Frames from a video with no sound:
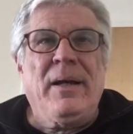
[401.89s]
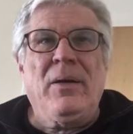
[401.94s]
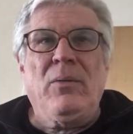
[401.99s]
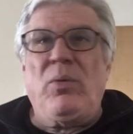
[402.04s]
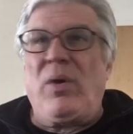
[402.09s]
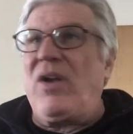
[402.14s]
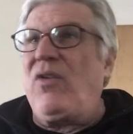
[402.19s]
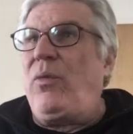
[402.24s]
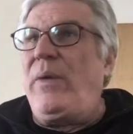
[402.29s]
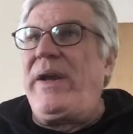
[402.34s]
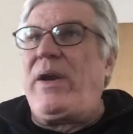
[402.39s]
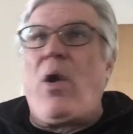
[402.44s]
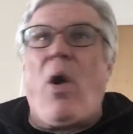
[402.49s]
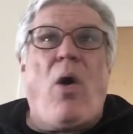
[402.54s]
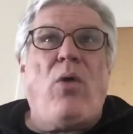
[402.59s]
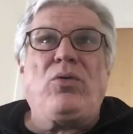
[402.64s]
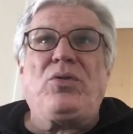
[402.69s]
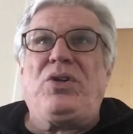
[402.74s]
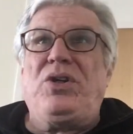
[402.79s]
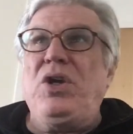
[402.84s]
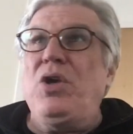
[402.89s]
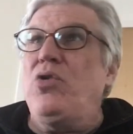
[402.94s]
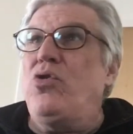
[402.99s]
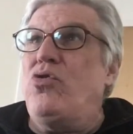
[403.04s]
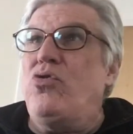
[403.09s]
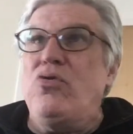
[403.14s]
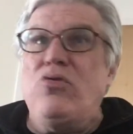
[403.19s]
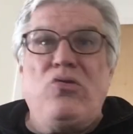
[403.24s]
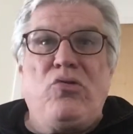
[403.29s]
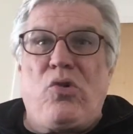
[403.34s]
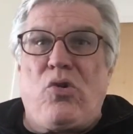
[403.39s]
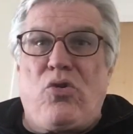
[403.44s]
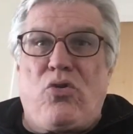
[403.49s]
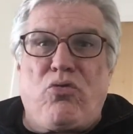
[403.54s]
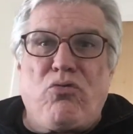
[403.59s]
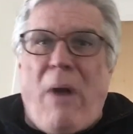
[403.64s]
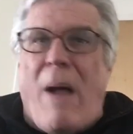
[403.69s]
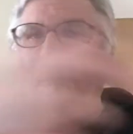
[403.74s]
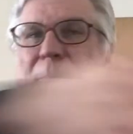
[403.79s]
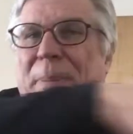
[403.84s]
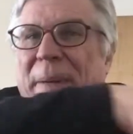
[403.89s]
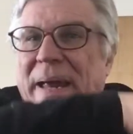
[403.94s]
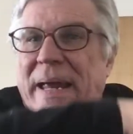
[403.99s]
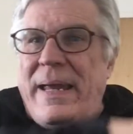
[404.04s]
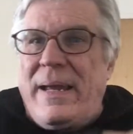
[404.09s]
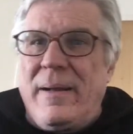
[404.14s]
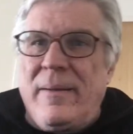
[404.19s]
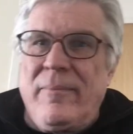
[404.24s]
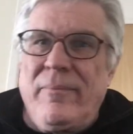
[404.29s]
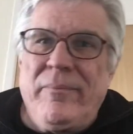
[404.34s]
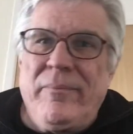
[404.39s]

What if we called you grumpy?